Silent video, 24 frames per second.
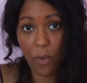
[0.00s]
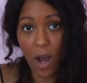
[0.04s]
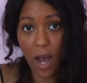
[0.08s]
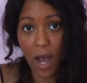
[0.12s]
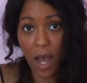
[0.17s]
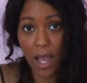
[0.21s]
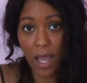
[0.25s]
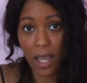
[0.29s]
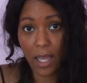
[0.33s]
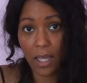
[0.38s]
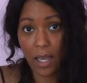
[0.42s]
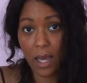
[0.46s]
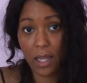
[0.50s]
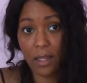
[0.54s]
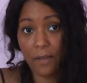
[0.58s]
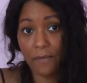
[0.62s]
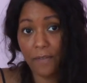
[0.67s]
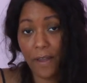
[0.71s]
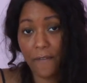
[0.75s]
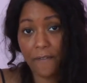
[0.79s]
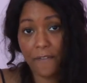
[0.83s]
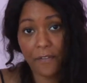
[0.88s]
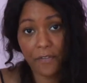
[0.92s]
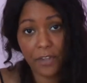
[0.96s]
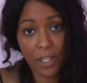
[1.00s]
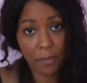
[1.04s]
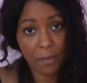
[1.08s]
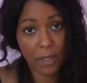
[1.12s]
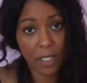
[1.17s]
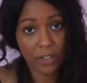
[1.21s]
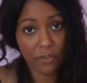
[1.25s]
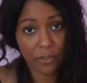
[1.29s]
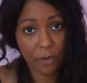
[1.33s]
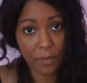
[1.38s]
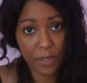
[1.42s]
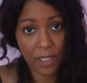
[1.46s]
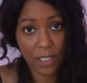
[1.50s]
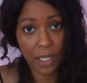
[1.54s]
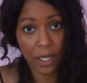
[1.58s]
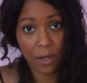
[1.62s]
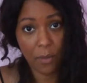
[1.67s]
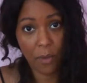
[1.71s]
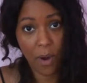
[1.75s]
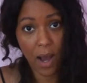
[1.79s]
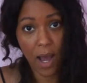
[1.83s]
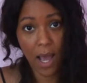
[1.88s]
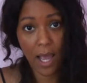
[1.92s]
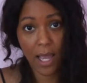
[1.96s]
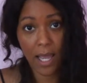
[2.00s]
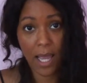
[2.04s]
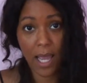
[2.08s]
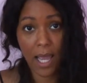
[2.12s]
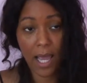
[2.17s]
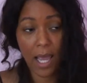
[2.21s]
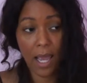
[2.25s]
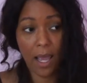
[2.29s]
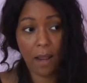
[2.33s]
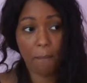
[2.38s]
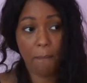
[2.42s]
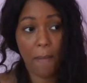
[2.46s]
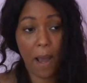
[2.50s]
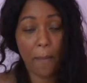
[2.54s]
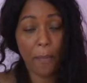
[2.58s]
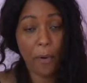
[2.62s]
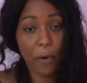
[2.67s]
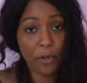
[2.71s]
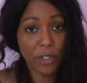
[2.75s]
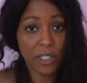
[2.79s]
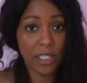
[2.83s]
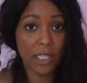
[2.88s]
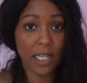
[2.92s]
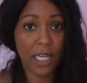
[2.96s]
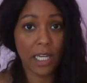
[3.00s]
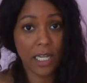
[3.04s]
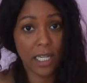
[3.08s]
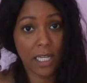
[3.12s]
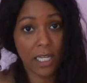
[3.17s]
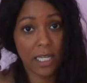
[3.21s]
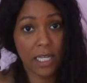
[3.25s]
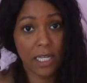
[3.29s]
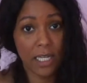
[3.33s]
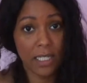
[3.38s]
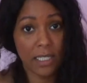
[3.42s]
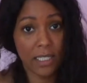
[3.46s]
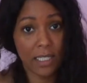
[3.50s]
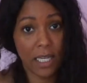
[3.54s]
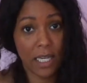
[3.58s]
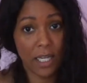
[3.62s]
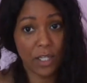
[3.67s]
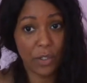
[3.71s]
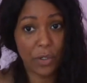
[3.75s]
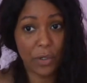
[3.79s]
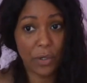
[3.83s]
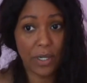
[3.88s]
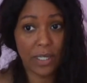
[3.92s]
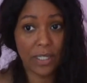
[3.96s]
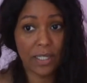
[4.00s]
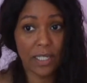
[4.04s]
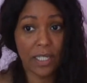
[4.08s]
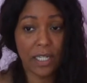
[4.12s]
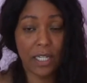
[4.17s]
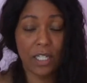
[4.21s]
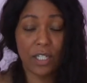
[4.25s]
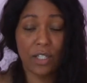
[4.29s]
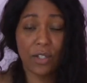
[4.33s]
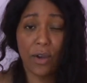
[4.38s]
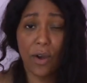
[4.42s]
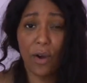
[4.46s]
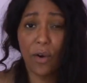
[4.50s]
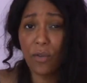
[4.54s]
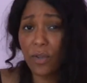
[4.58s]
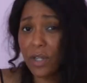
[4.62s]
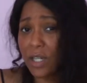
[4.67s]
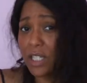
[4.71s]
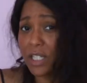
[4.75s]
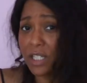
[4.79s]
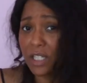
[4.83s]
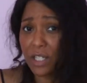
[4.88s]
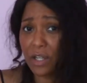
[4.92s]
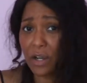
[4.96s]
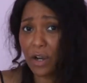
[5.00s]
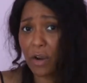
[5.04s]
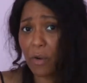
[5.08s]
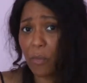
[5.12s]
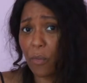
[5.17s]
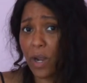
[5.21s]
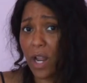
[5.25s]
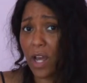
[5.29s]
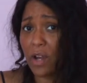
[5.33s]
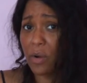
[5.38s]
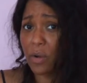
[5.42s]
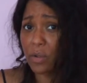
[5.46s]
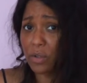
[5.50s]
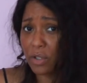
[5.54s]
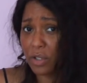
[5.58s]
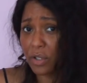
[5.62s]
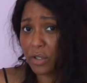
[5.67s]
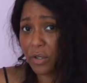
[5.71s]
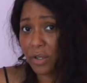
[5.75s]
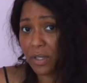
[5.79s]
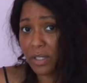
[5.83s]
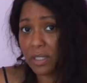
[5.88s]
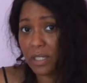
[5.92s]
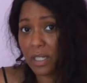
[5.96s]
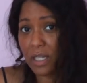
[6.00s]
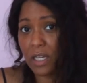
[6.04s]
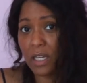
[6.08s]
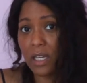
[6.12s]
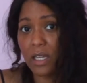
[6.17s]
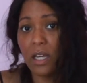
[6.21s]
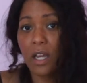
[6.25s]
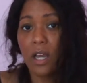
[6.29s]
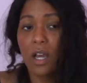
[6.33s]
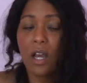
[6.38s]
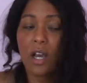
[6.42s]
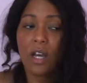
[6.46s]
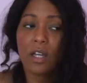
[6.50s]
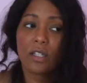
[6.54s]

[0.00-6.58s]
I live like 15 minutes from CNY and my potion lady is in New York City. So I only see her when I go to New York City.